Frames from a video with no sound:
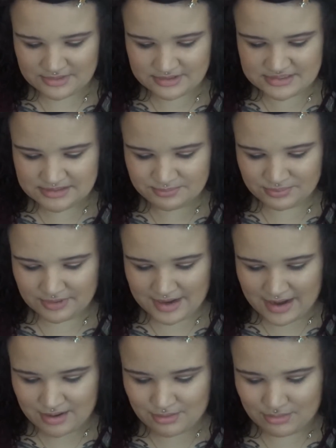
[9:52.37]
Dip
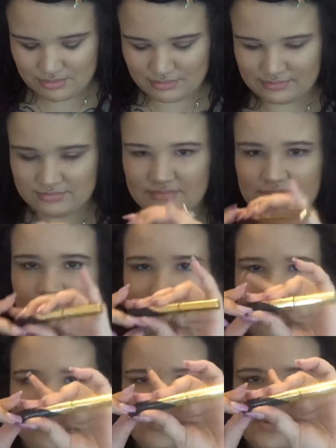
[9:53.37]
Brow
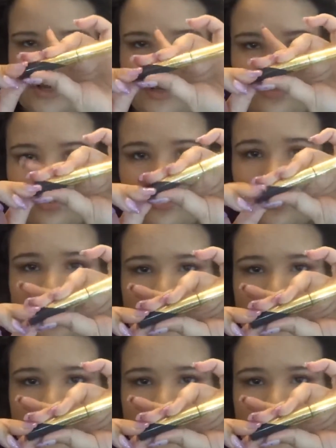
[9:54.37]
Gel